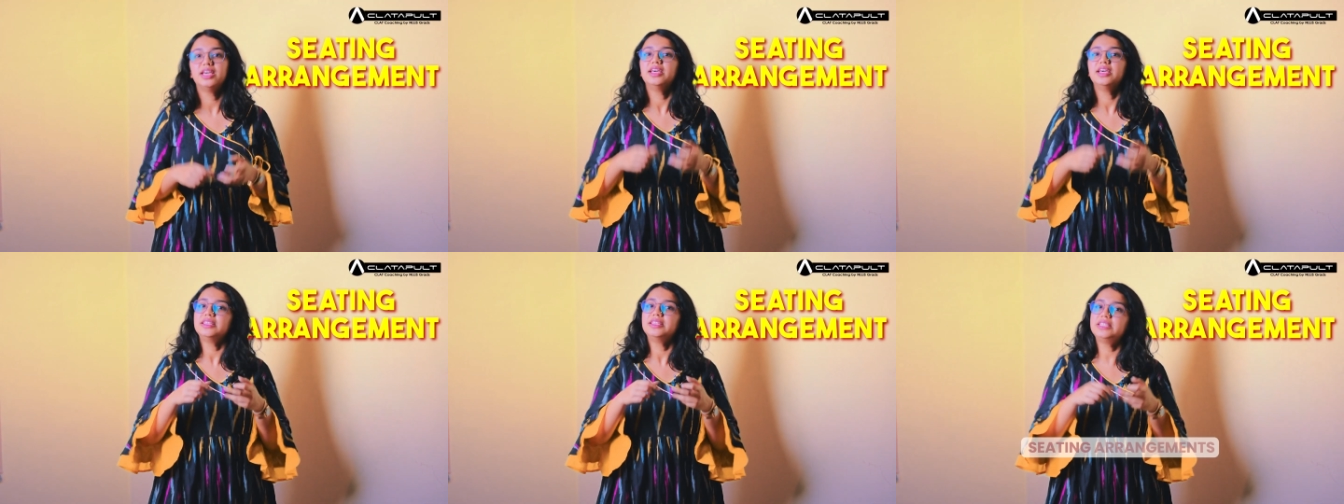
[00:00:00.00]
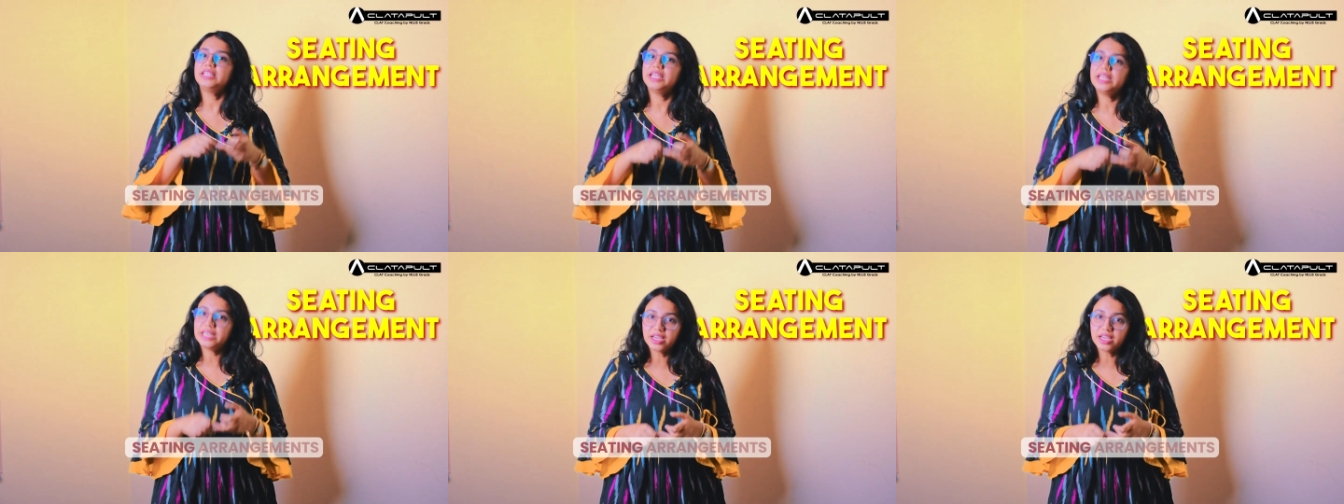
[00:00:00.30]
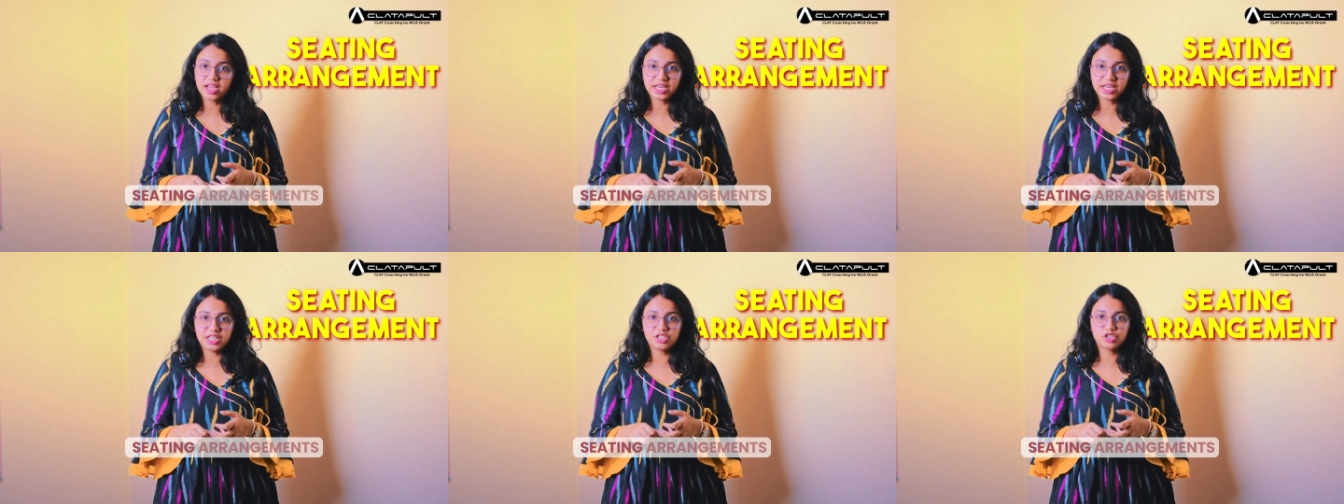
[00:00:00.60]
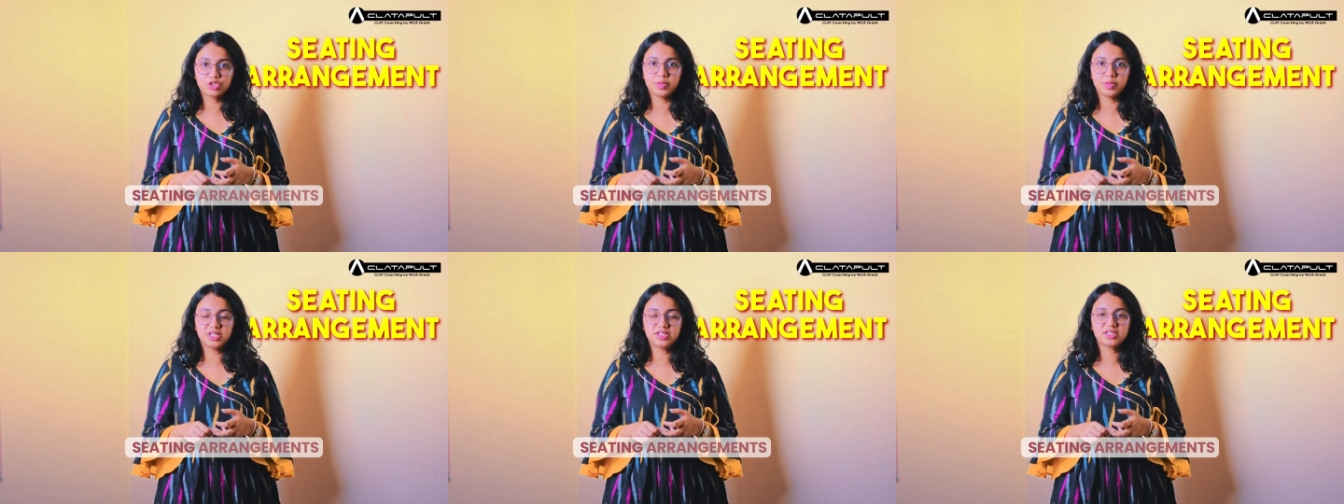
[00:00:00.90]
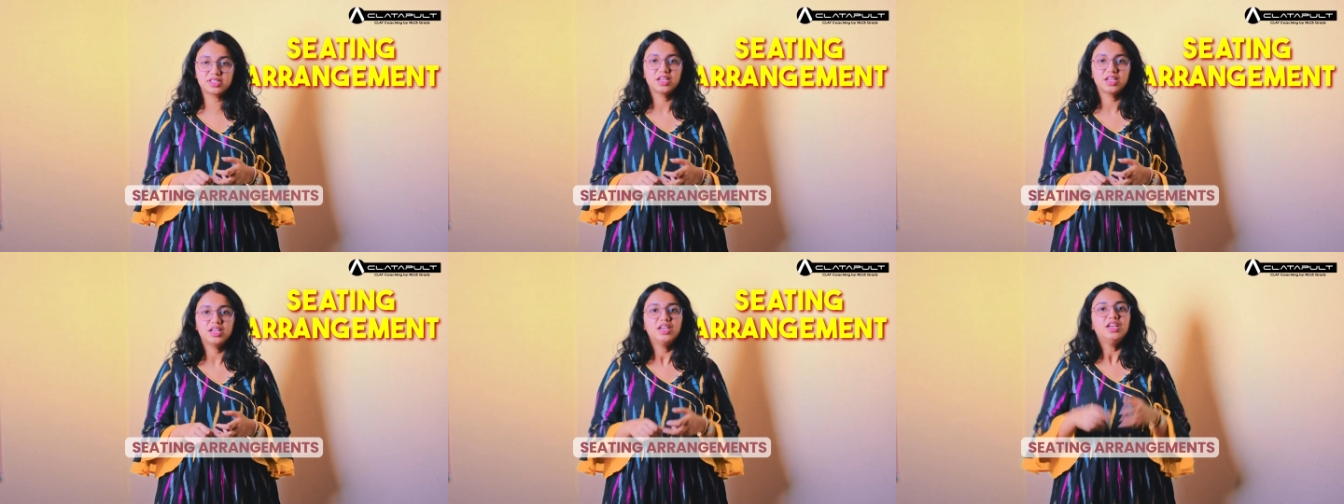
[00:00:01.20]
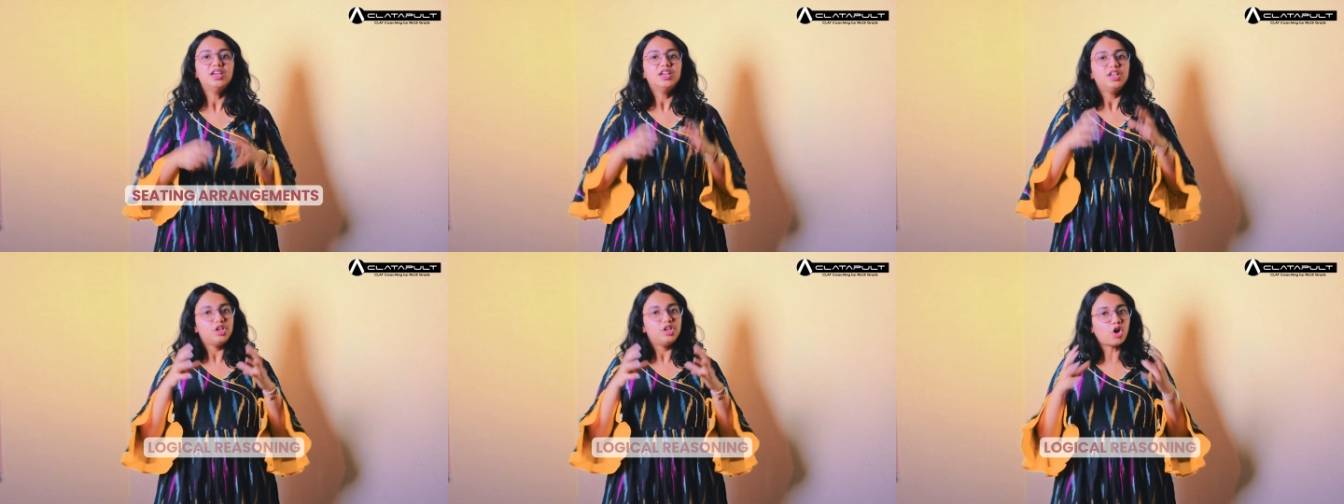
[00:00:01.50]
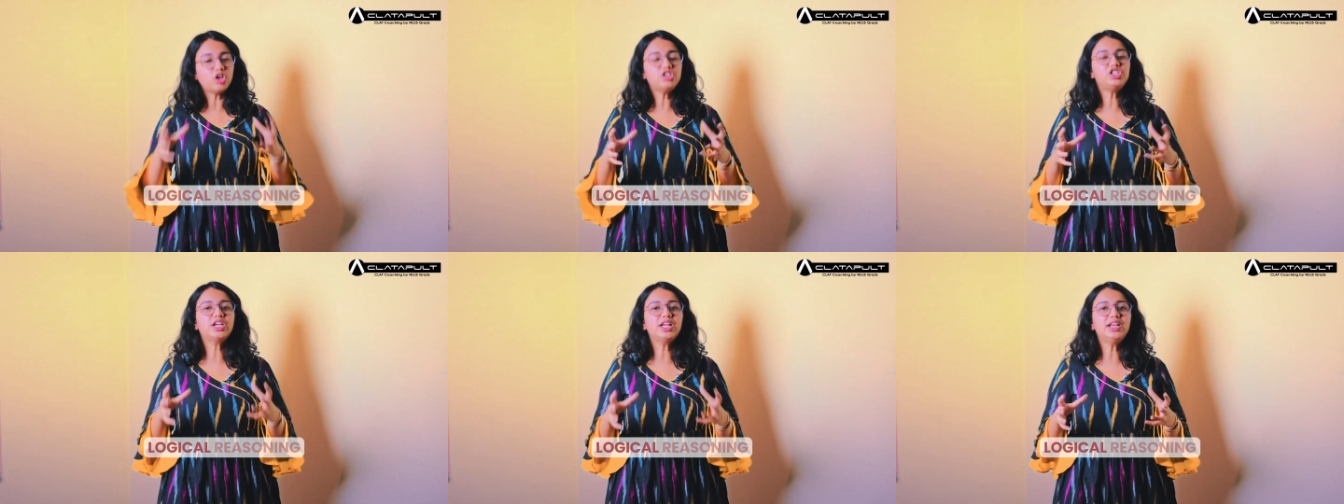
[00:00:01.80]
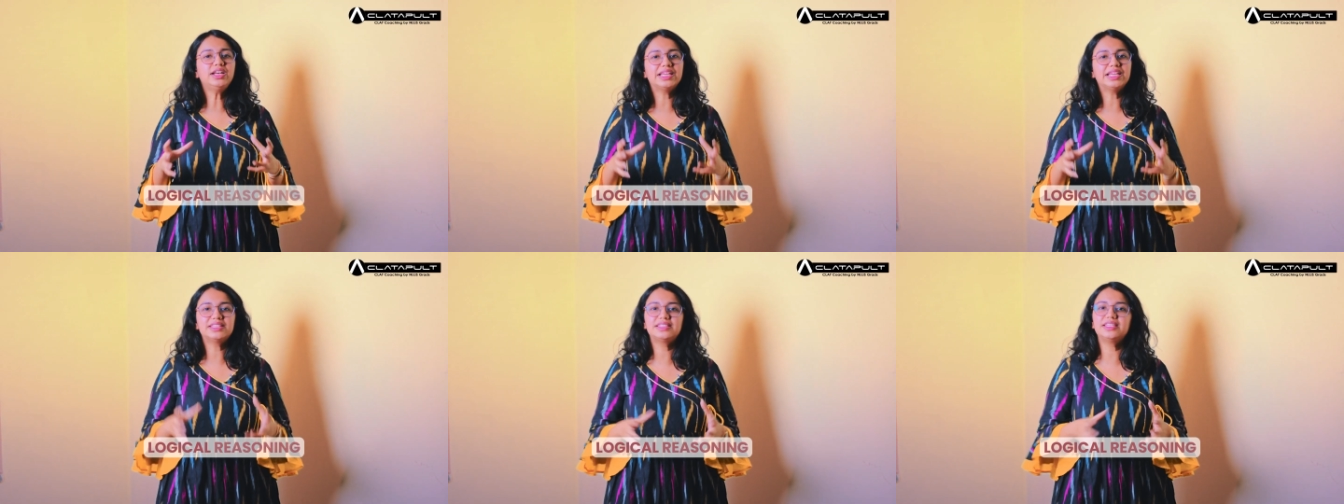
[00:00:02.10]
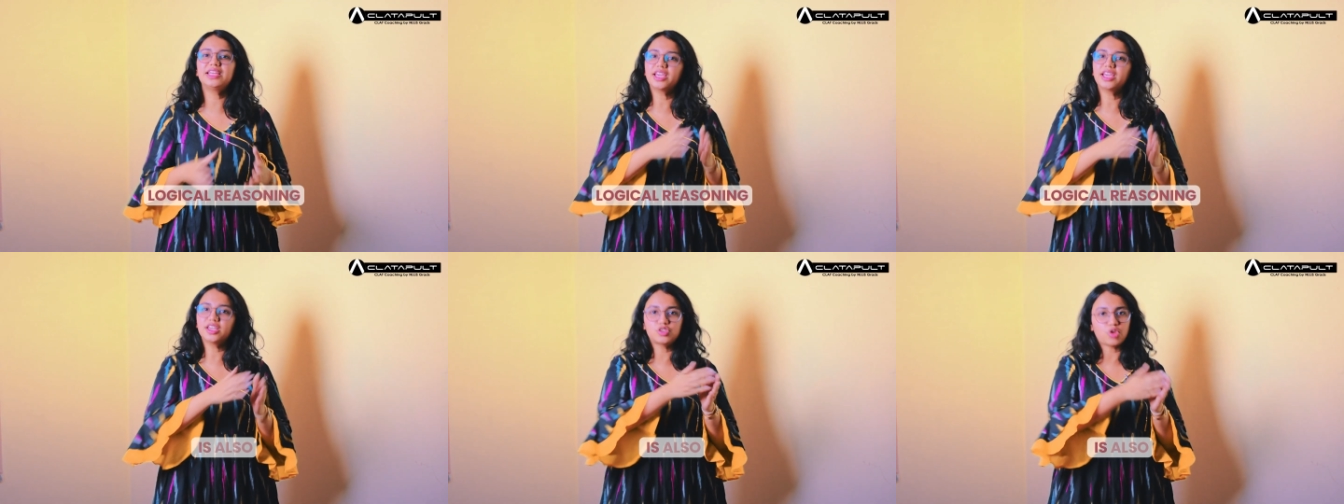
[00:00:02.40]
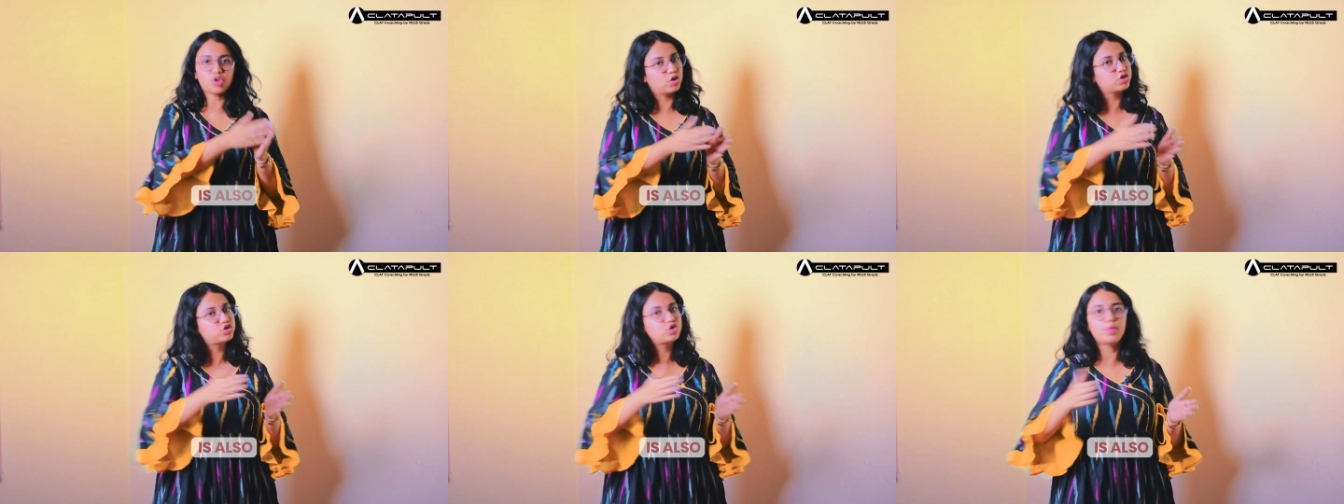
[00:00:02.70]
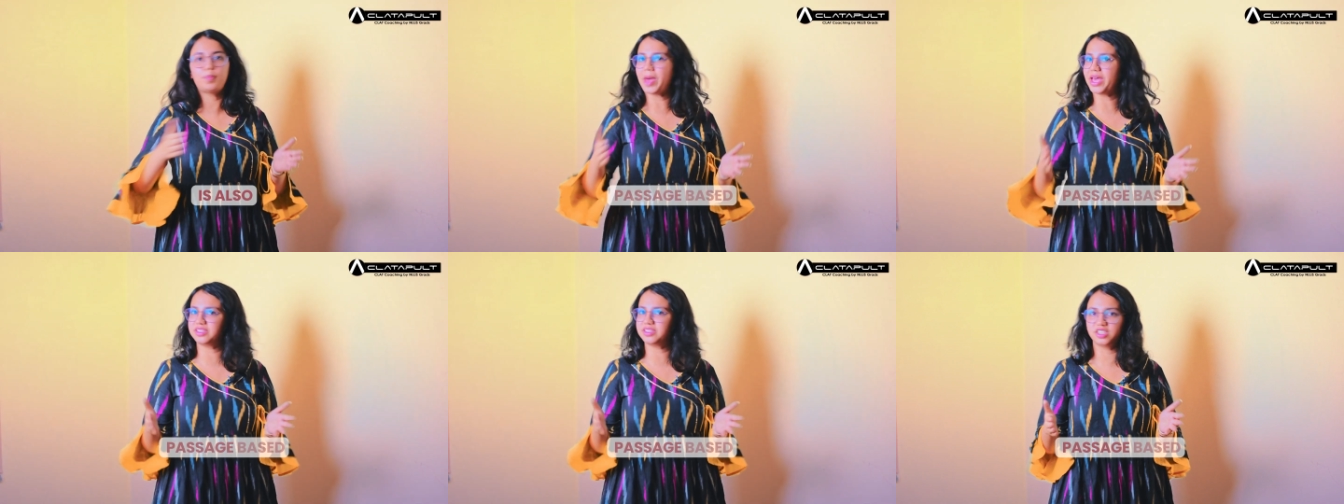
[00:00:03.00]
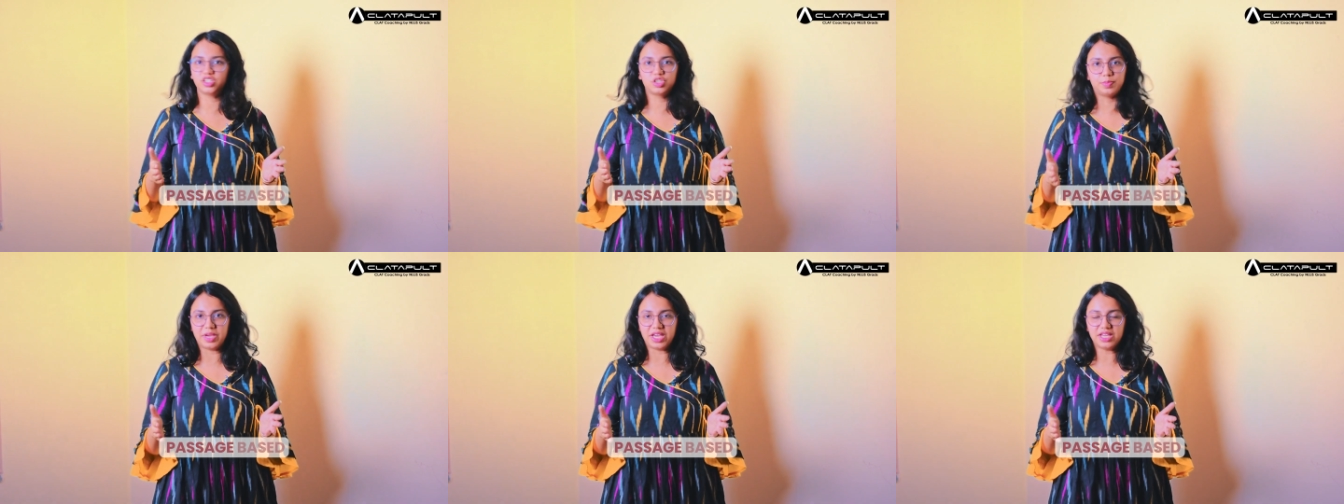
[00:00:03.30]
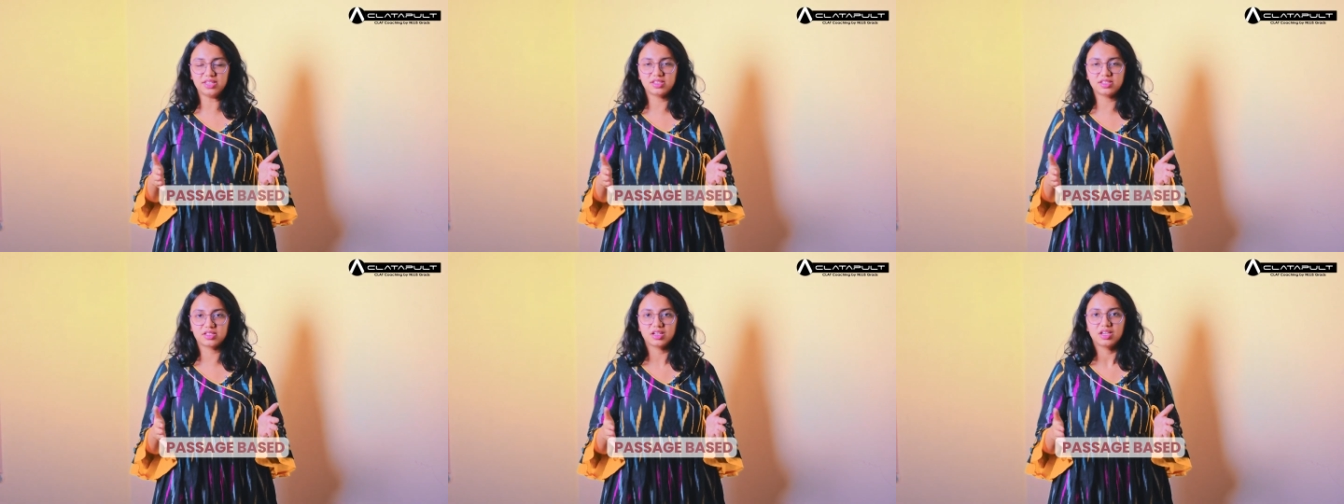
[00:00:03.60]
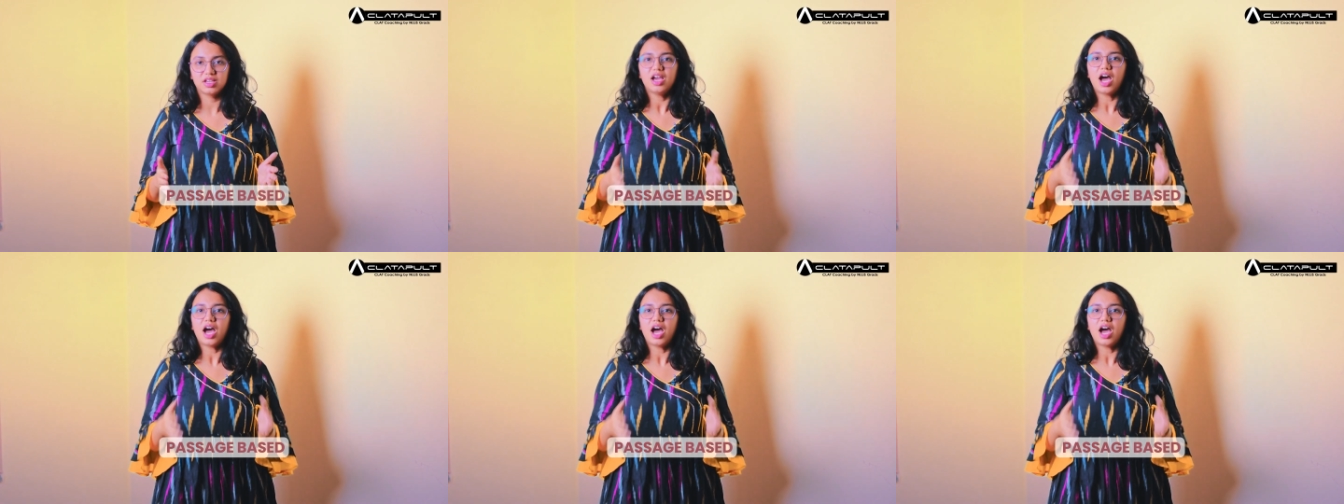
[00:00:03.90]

seating arrangements. Logical reasoning is also passage-based.